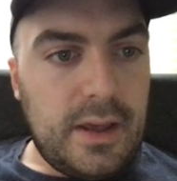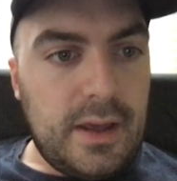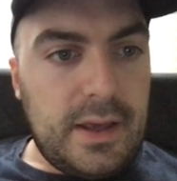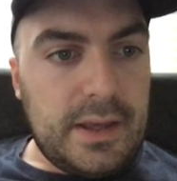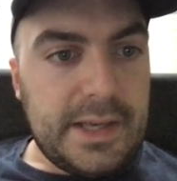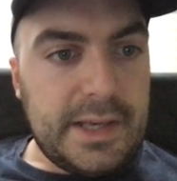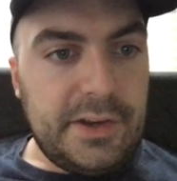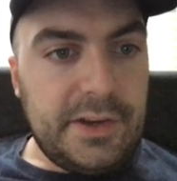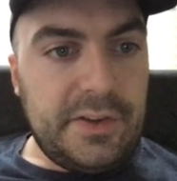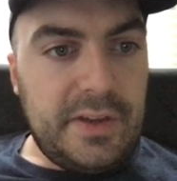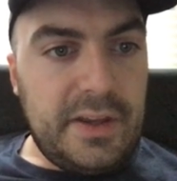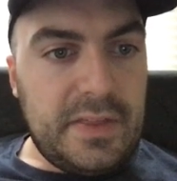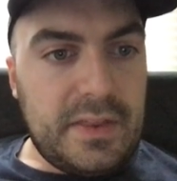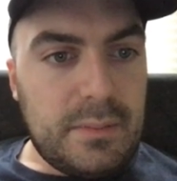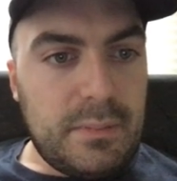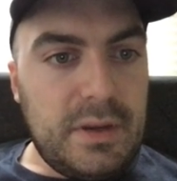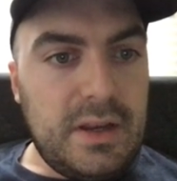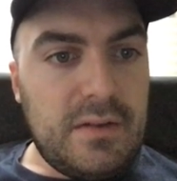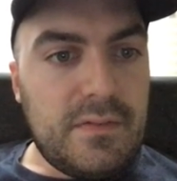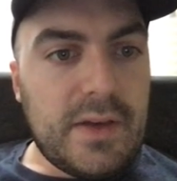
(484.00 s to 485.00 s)
Calculate the
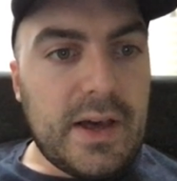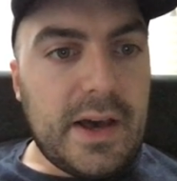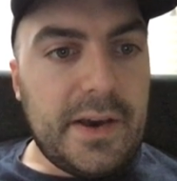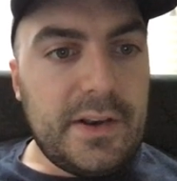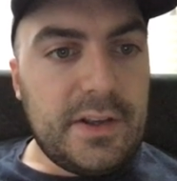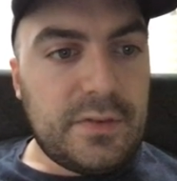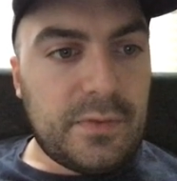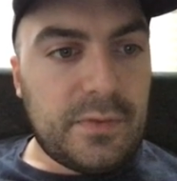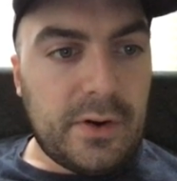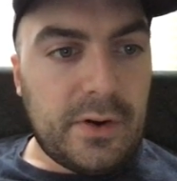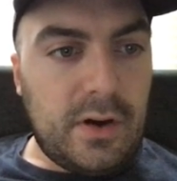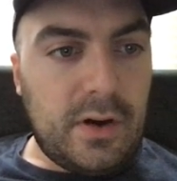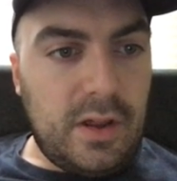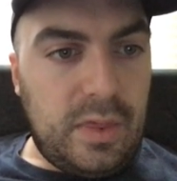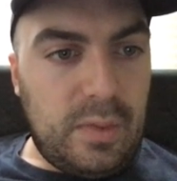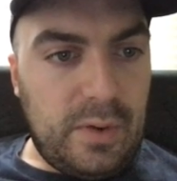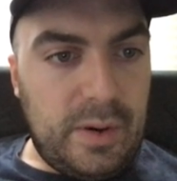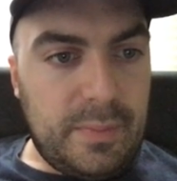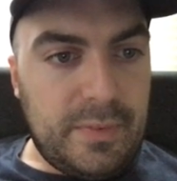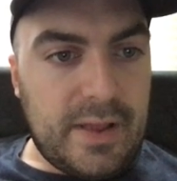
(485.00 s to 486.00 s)
mean values for all
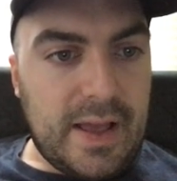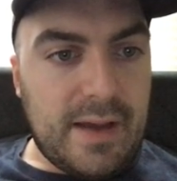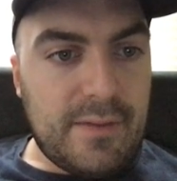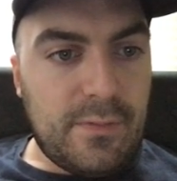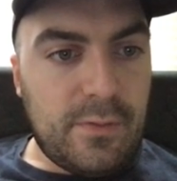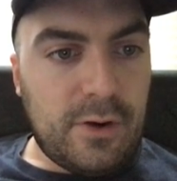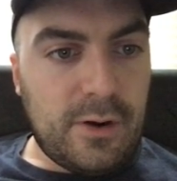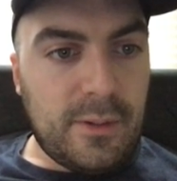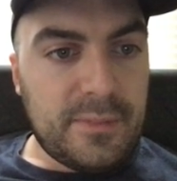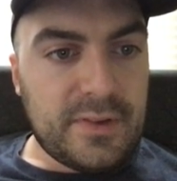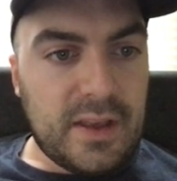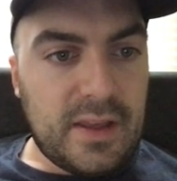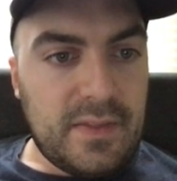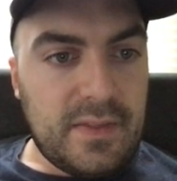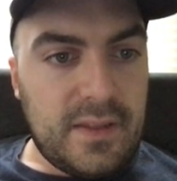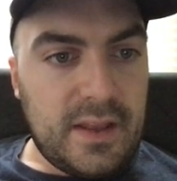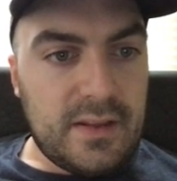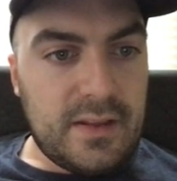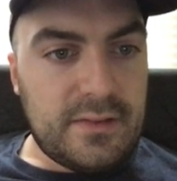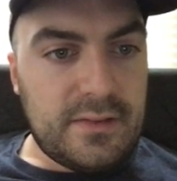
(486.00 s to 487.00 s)
3 platforms and
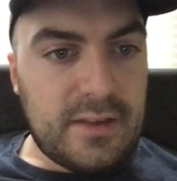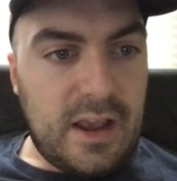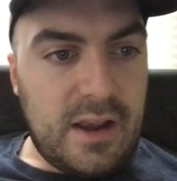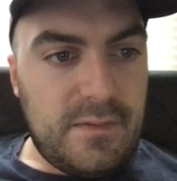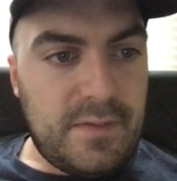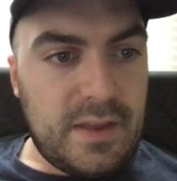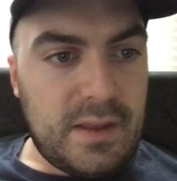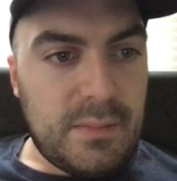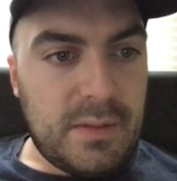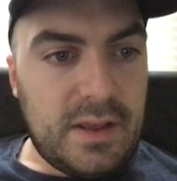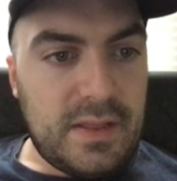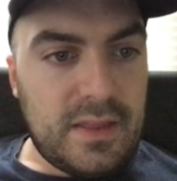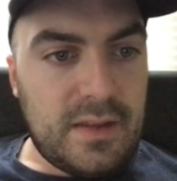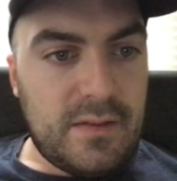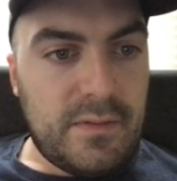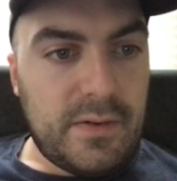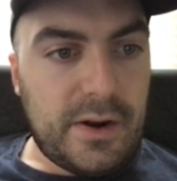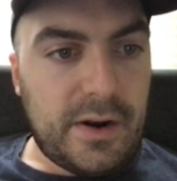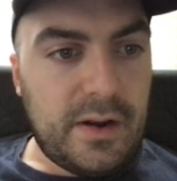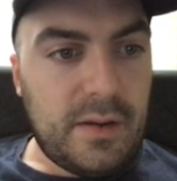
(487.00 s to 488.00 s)
then save them in the
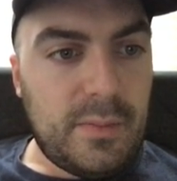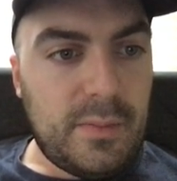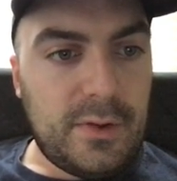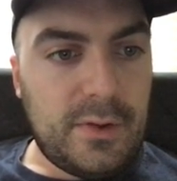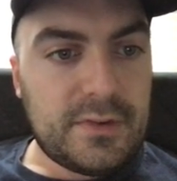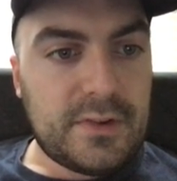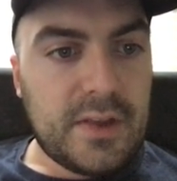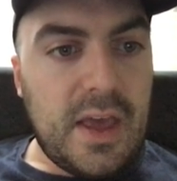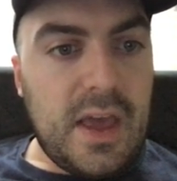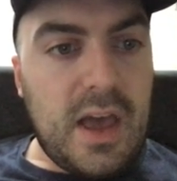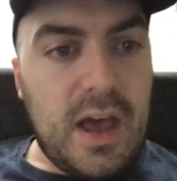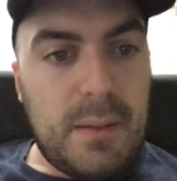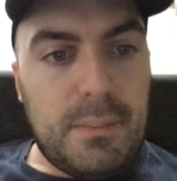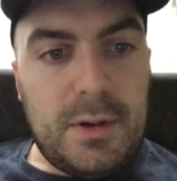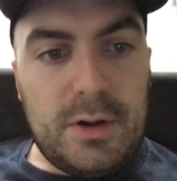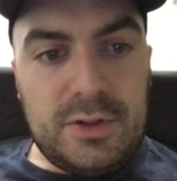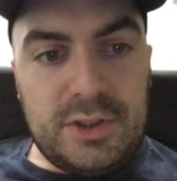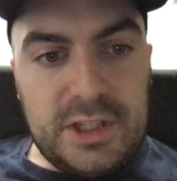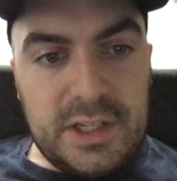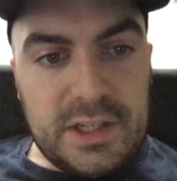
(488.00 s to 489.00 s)
variables
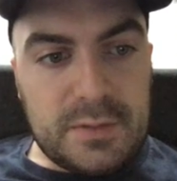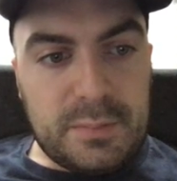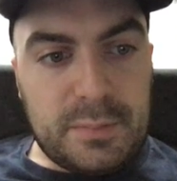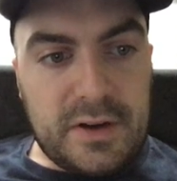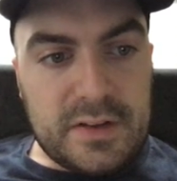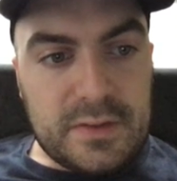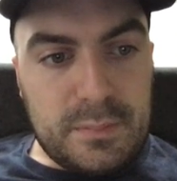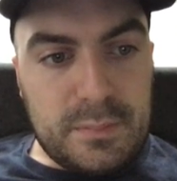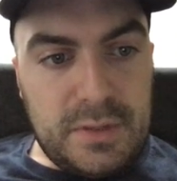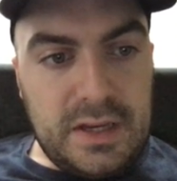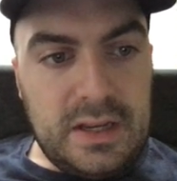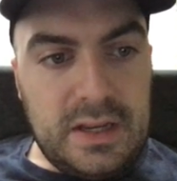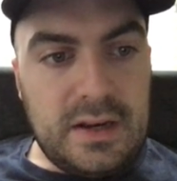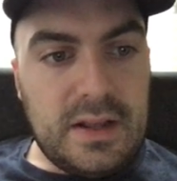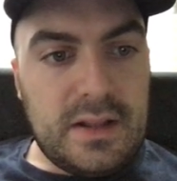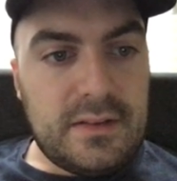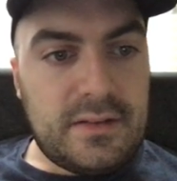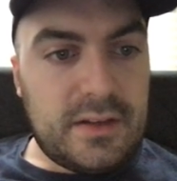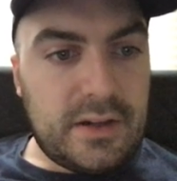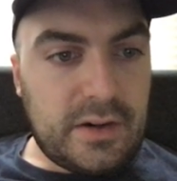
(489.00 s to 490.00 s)
Emoji Express mean,
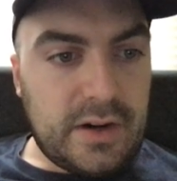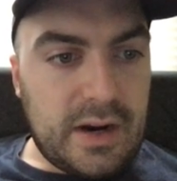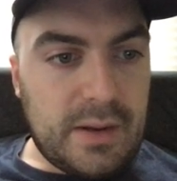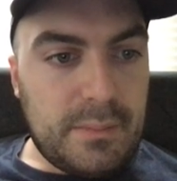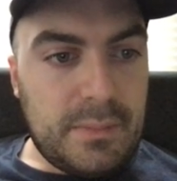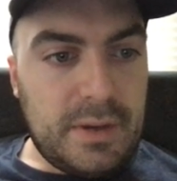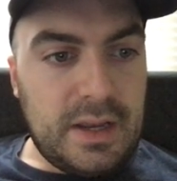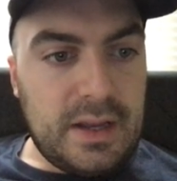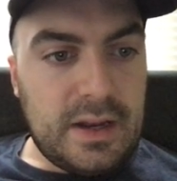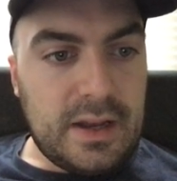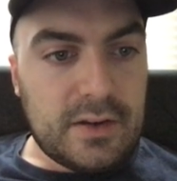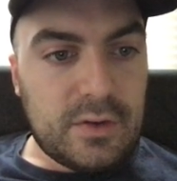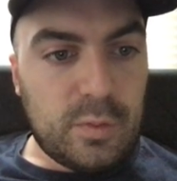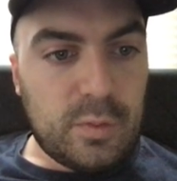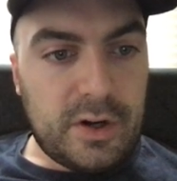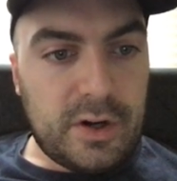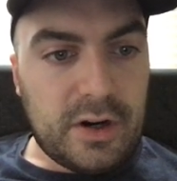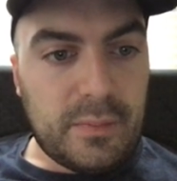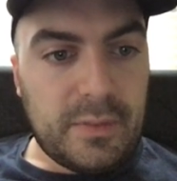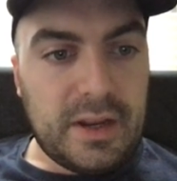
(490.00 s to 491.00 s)
Instagram mean, and
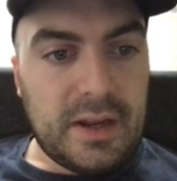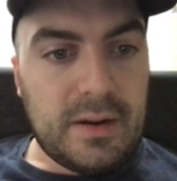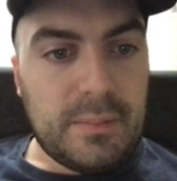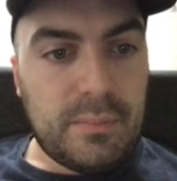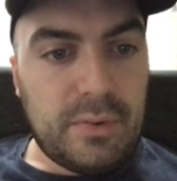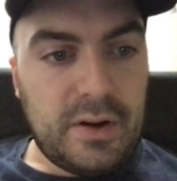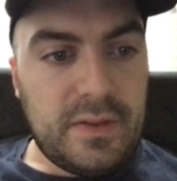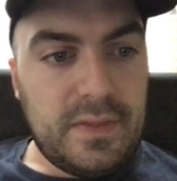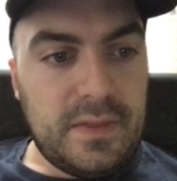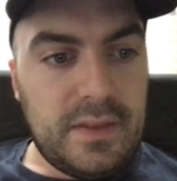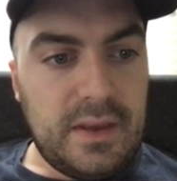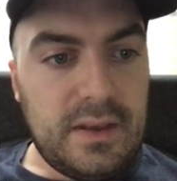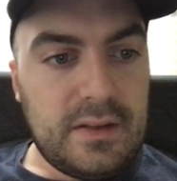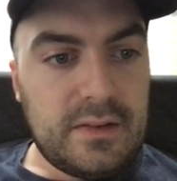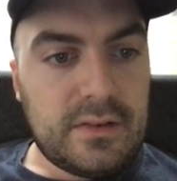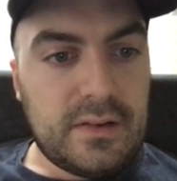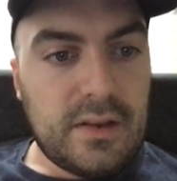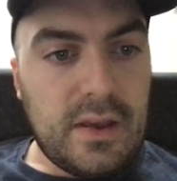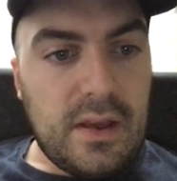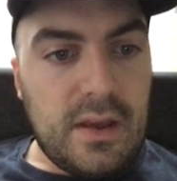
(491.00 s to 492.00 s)
Twitter mean. Print
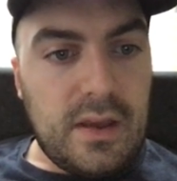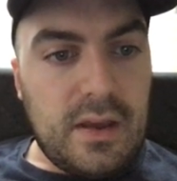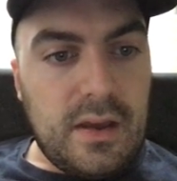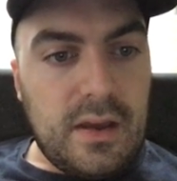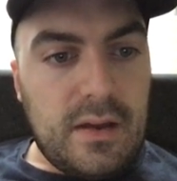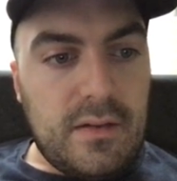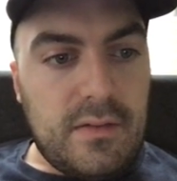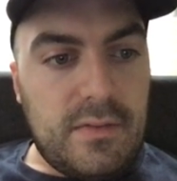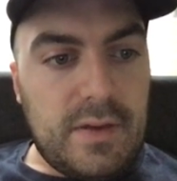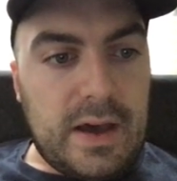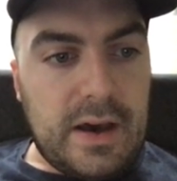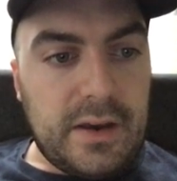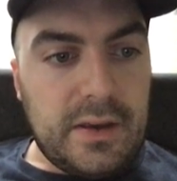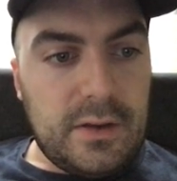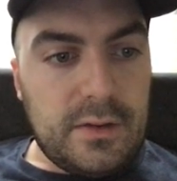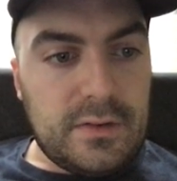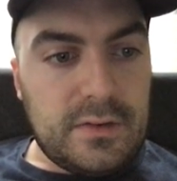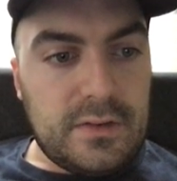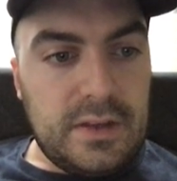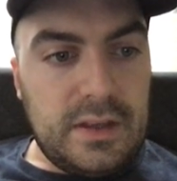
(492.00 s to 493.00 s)
these
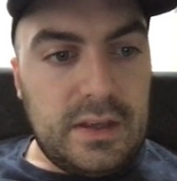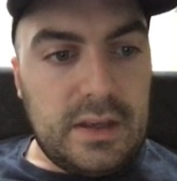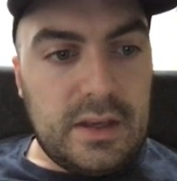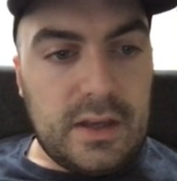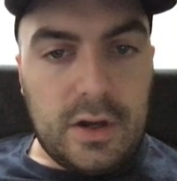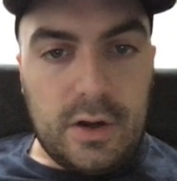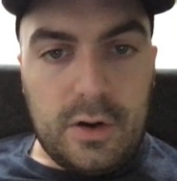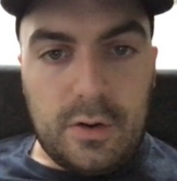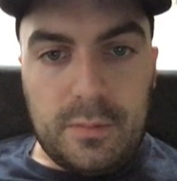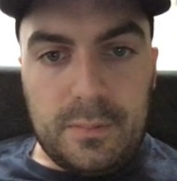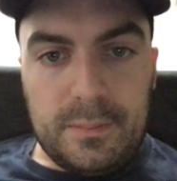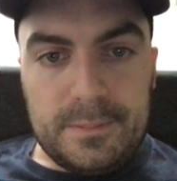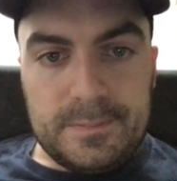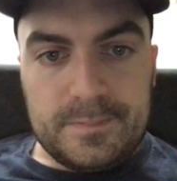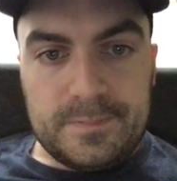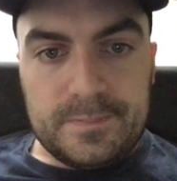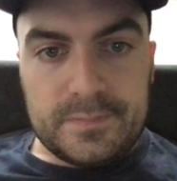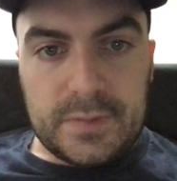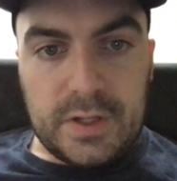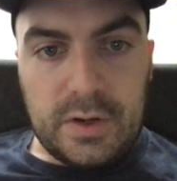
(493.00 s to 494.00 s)
values, see code,
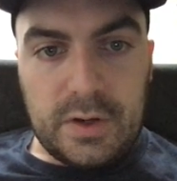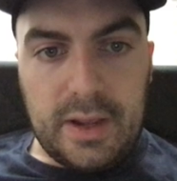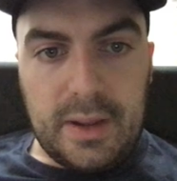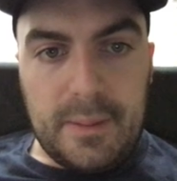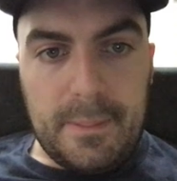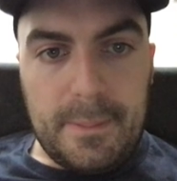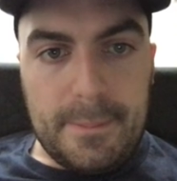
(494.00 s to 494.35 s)
okay?